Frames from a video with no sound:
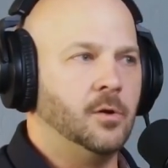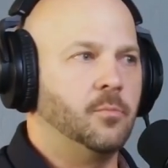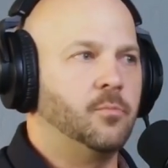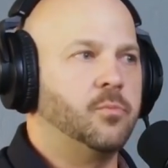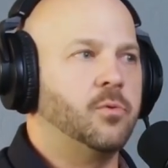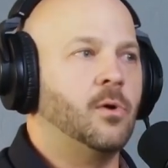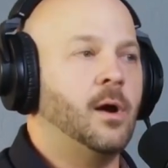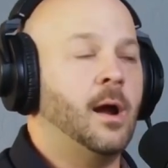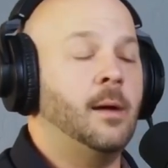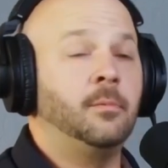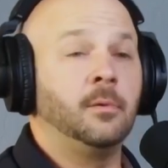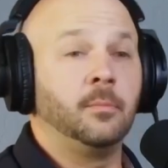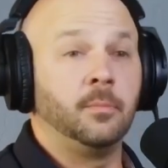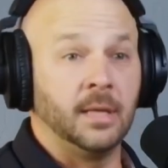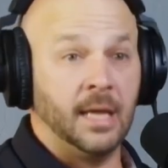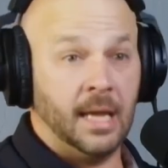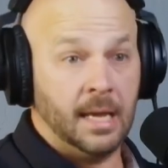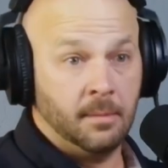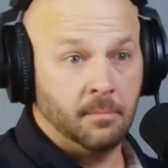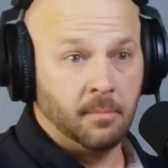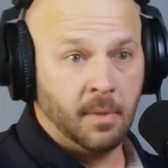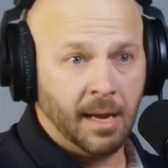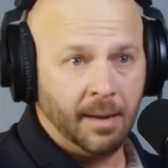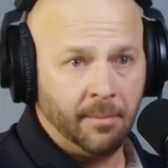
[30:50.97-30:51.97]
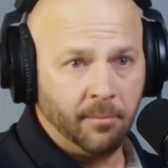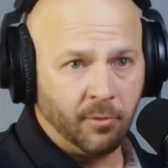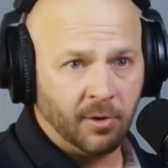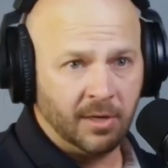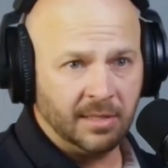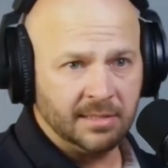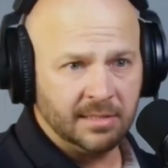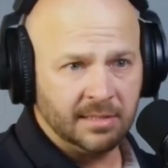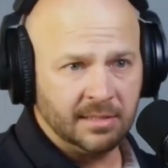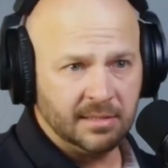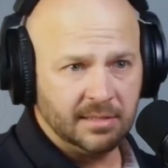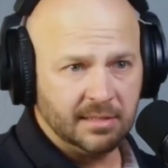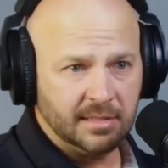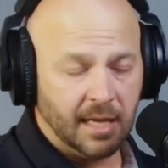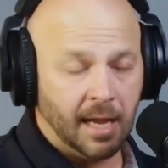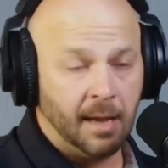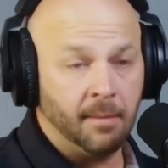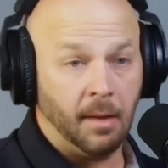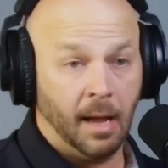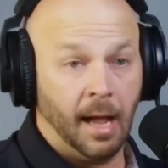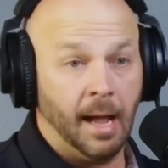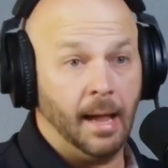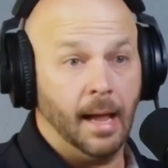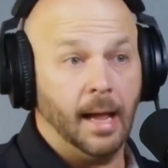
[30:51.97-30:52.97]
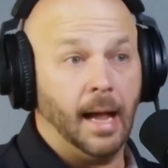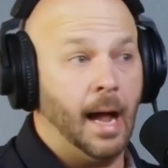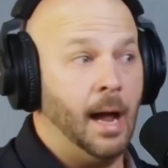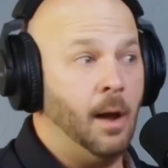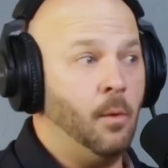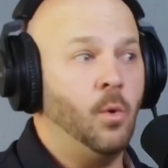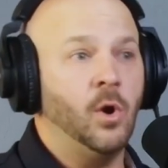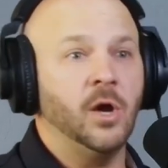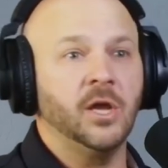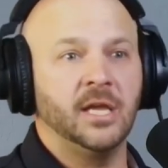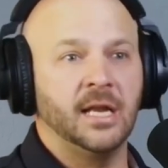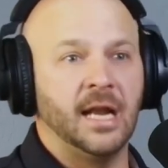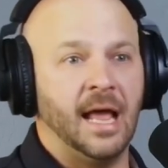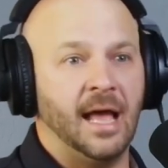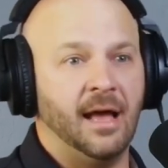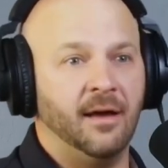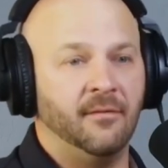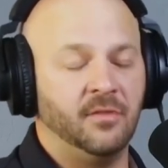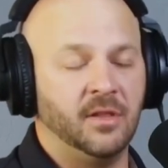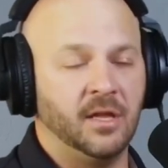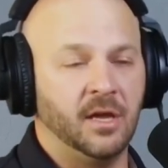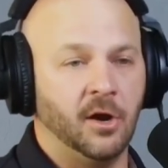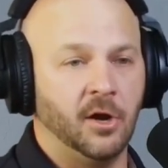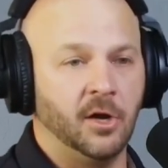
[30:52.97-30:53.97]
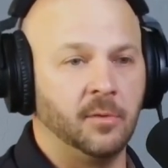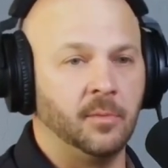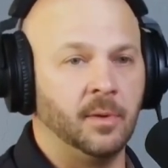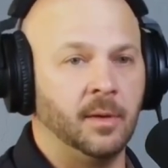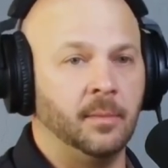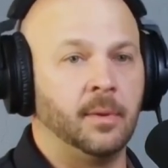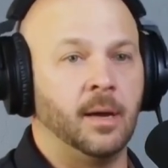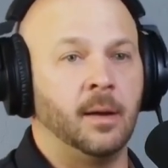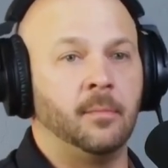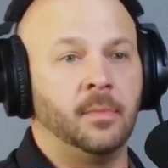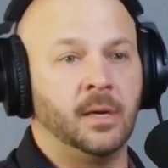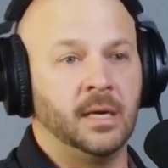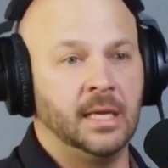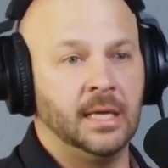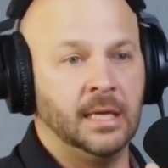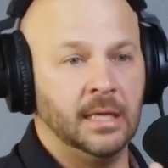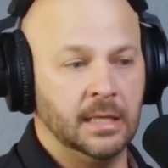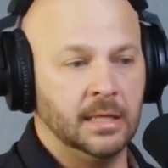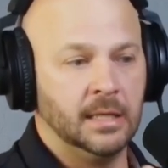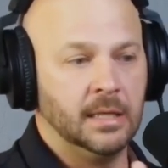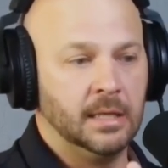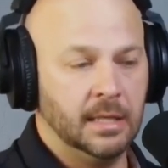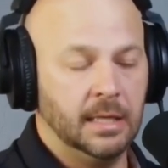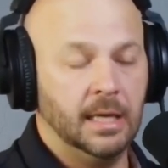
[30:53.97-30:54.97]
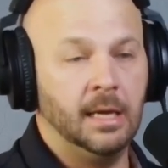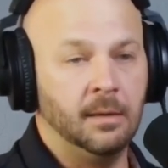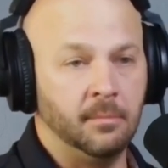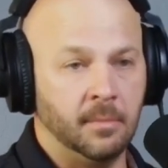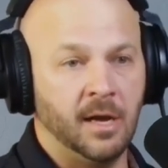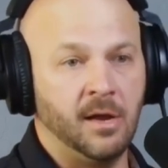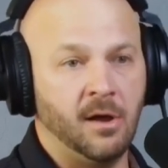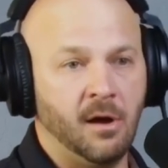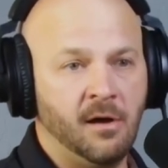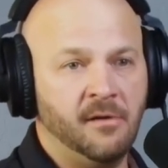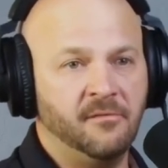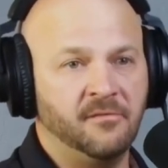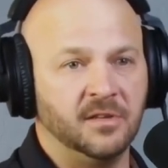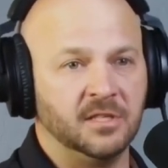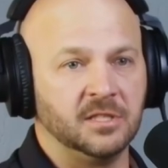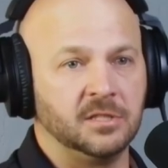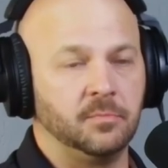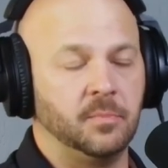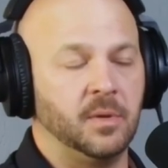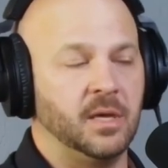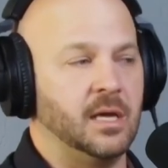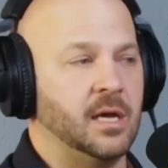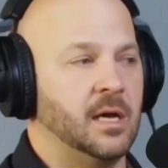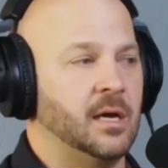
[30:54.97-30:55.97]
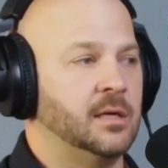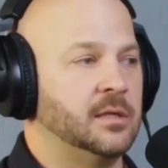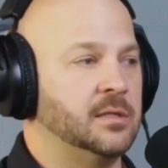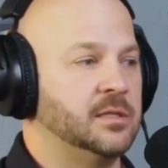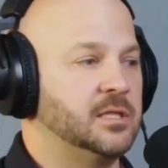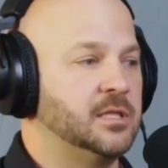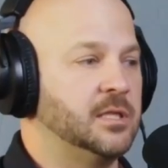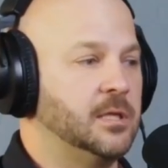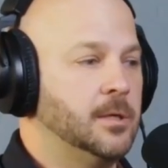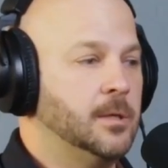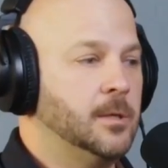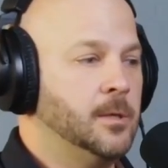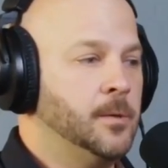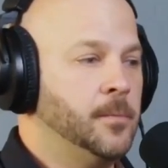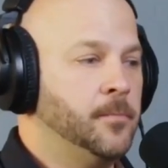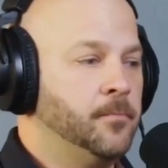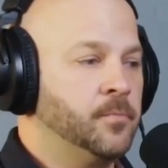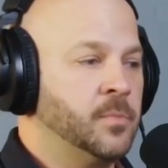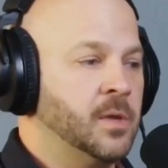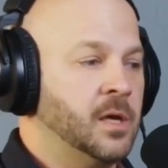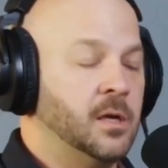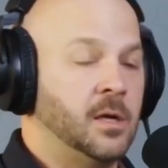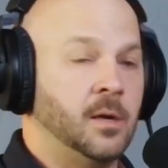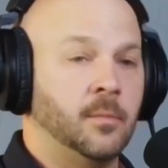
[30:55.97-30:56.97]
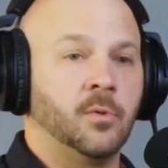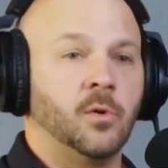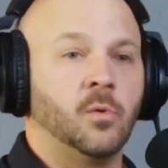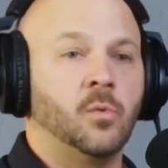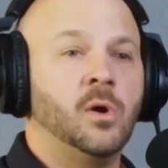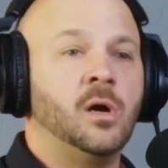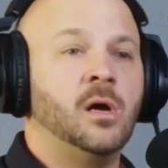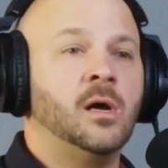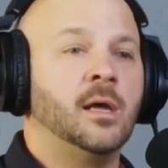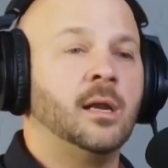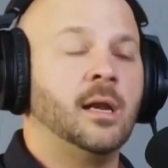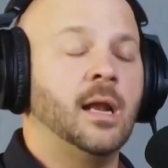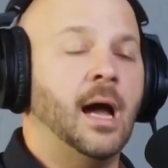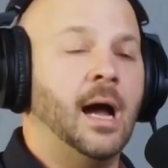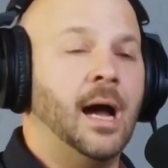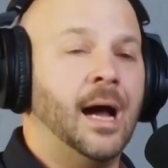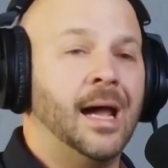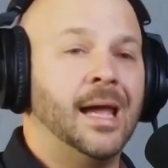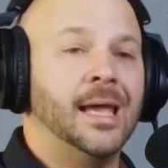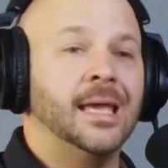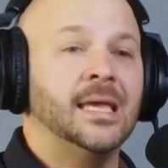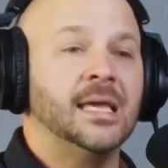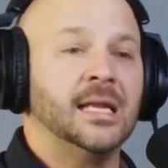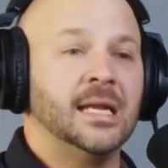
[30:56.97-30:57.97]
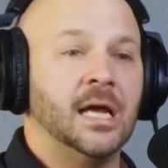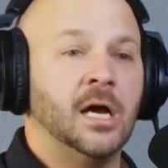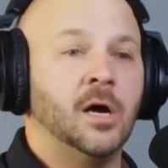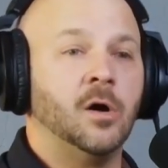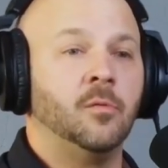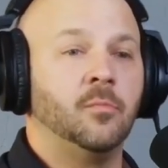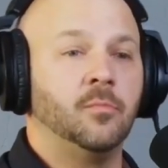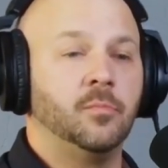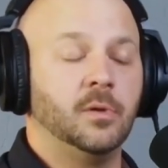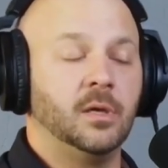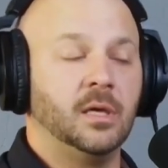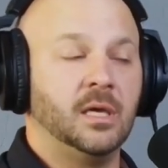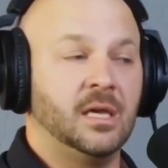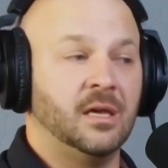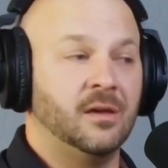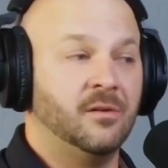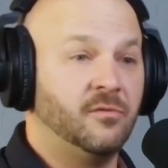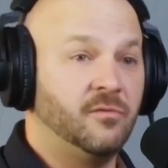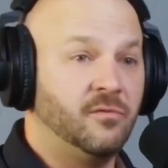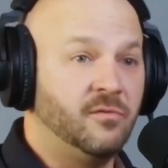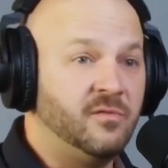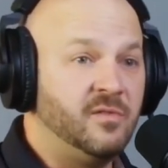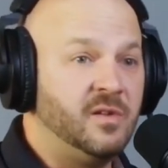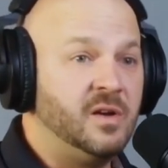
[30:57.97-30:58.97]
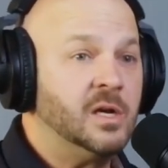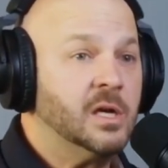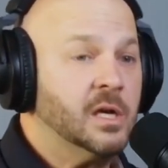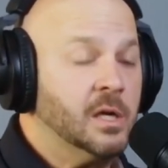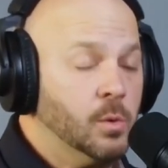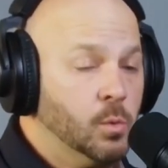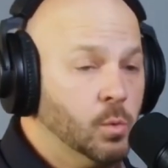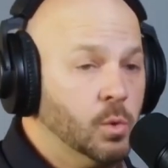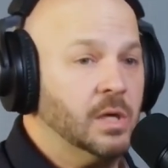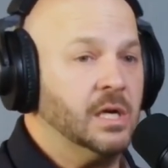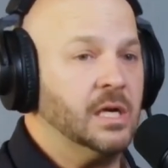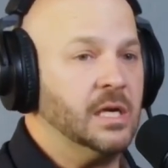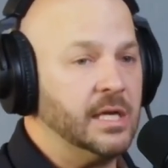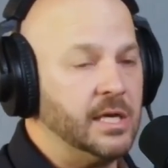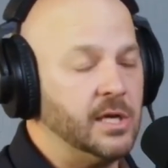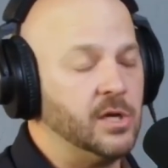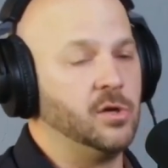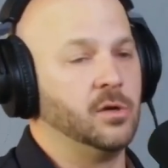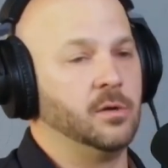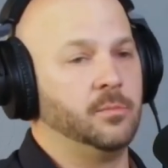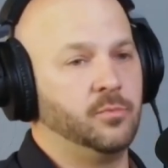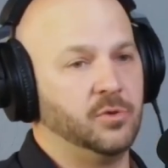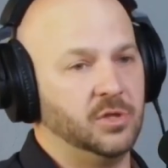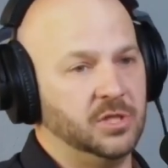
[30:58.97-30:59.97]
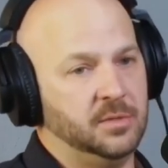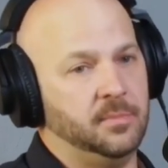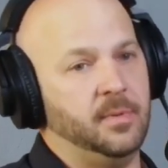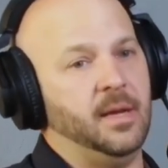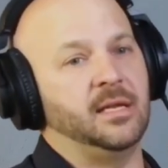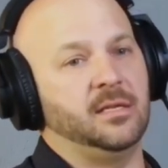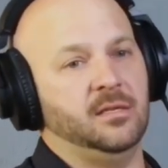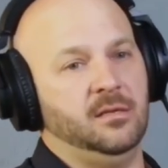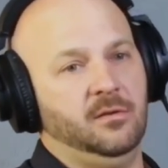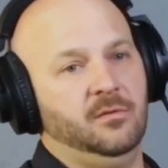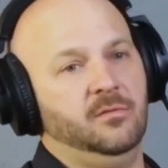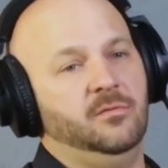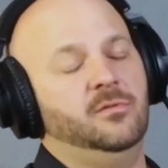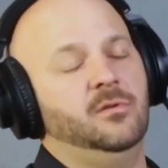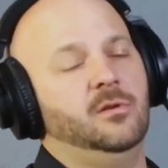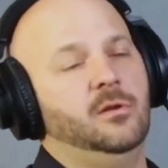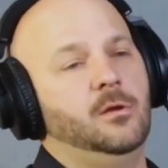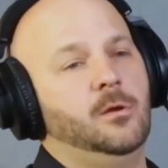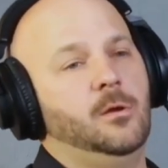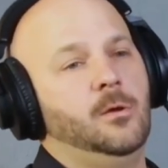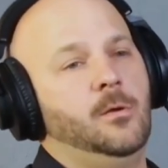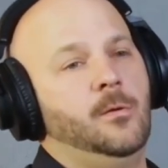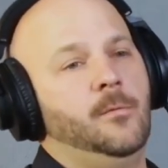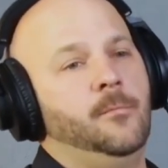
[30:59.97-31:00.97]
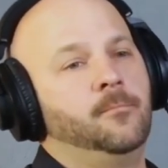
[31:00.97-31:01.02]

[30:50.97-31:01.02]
you're probably in my presence. I want you to have the argument about money in my office, because number one, I can help give really good perspective